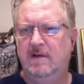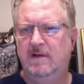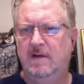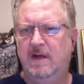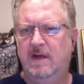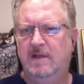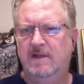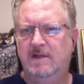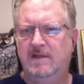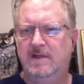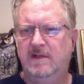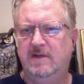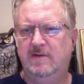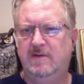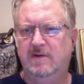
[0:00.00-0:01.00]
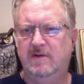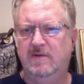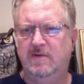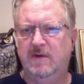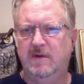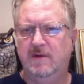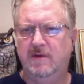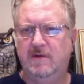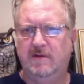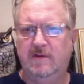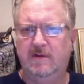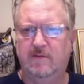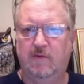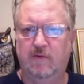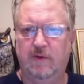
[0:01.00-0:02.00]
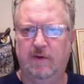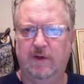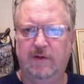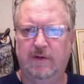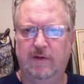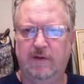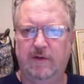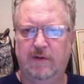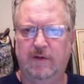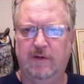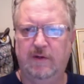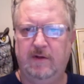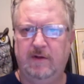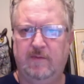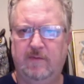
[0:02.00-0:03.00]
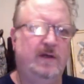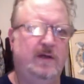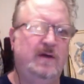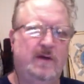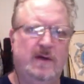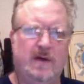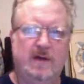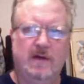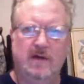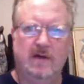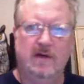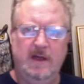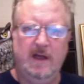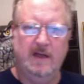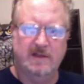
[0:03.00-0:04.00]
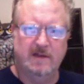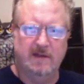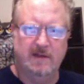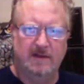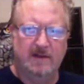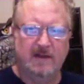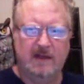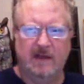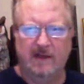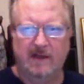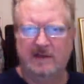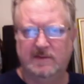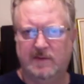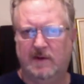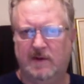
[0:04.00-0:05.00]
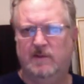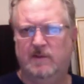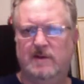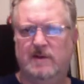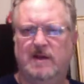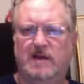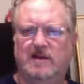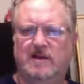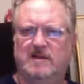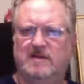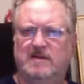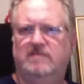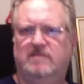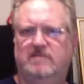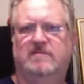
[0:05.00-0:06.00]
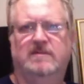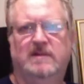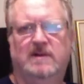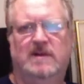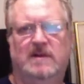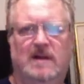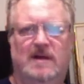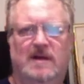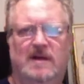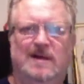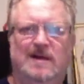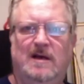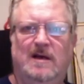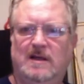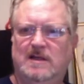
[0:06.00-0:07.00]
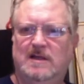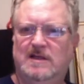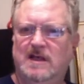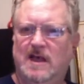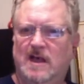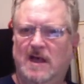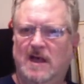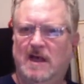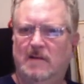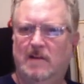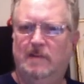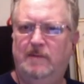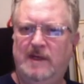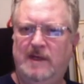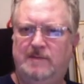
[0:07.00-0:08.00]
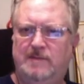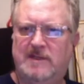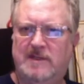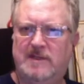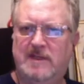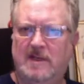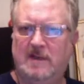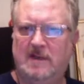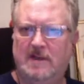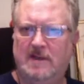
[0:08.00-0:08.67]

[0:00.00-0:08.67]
Nice to see you. There's Rhonda. Good morning. Yeah, so listen, I like this part of my day. It's like I get to say hi to my peeps.